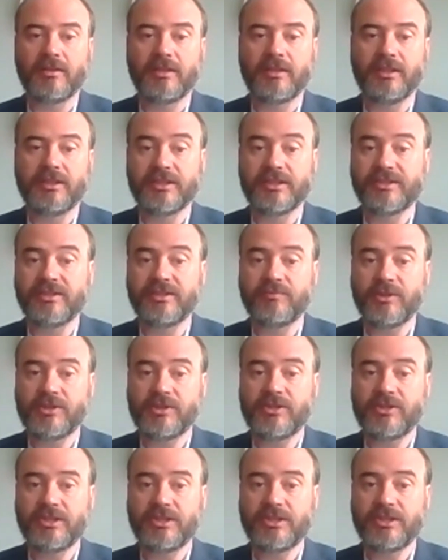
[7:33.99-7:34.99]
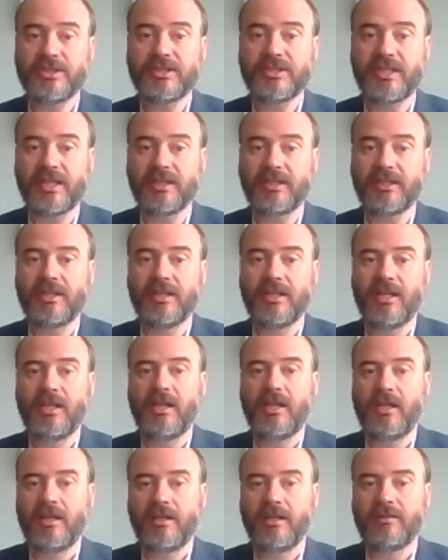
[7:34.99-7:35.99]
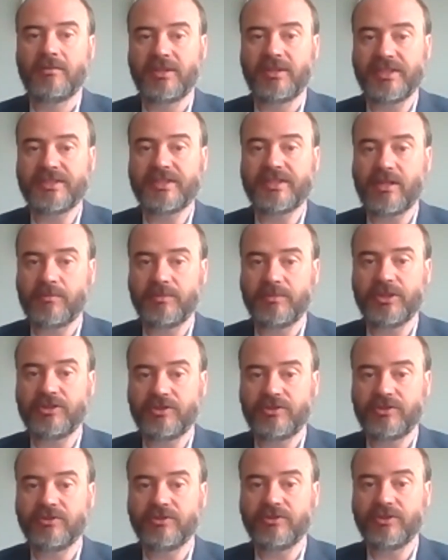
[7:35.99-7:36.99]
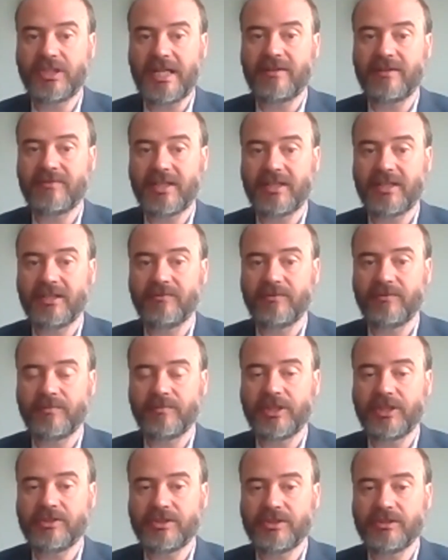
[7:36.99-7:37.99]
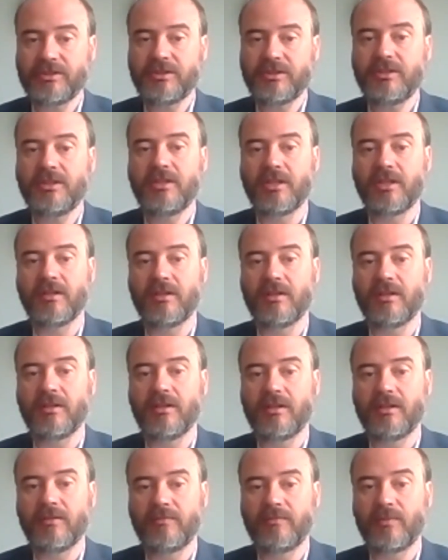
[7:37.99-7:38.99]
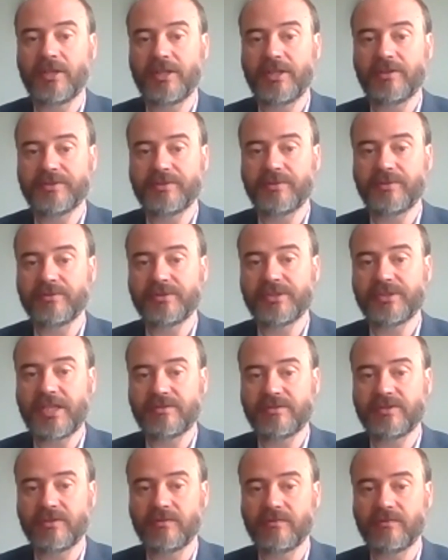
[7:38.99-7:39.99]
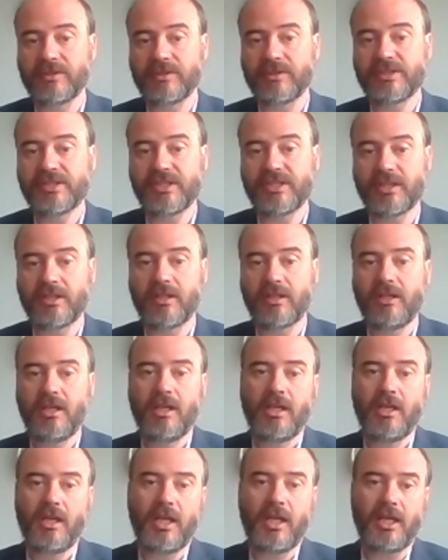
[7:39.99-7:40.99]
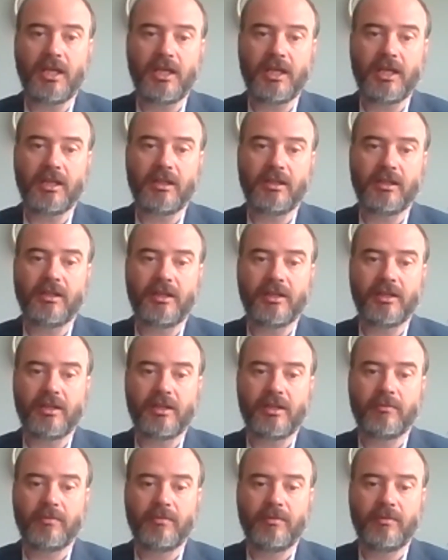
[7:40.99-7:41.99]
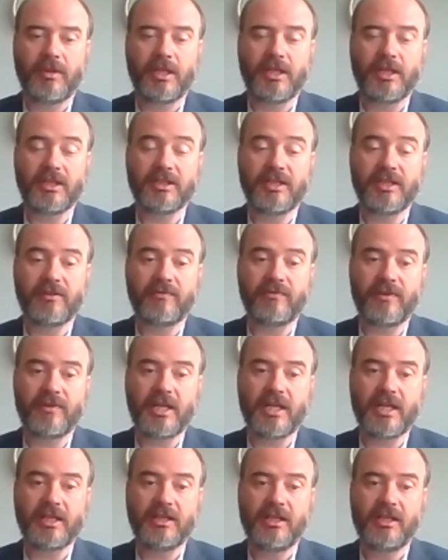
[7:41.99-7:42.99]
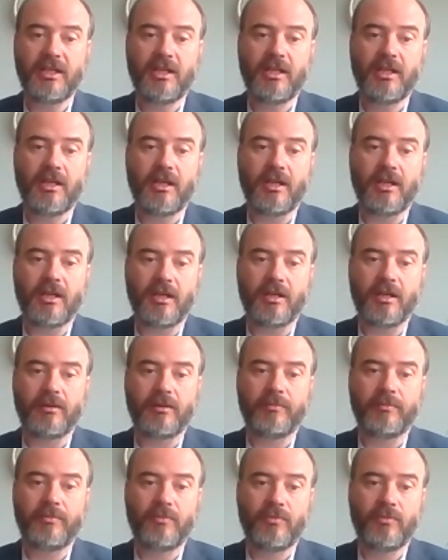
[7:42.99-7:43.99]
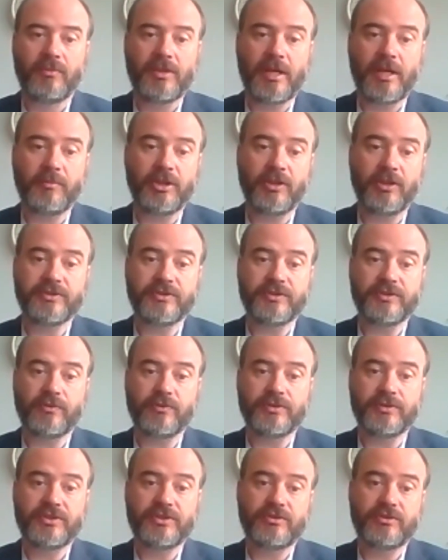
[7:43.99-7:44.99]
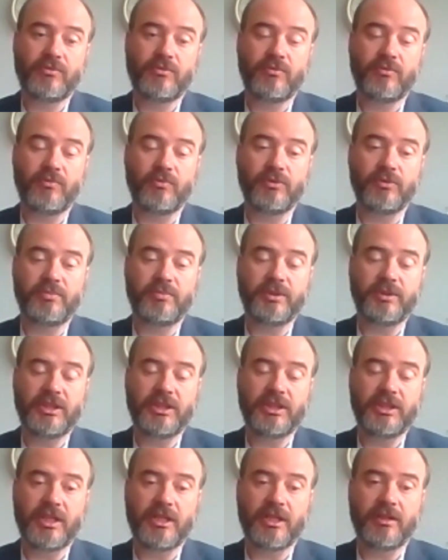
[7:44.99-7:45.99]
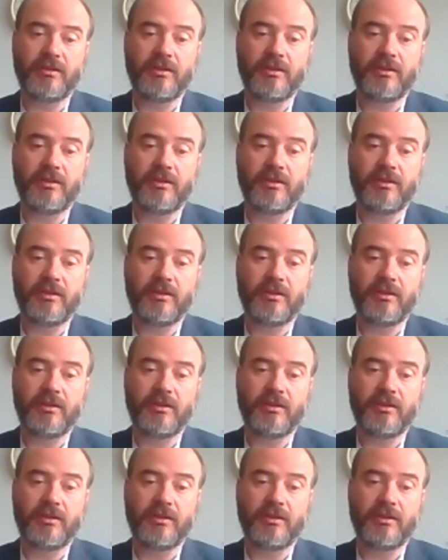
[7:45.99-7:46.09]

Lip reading: in the submissions, that these companies should have that information of what households have service, and identify how many households would be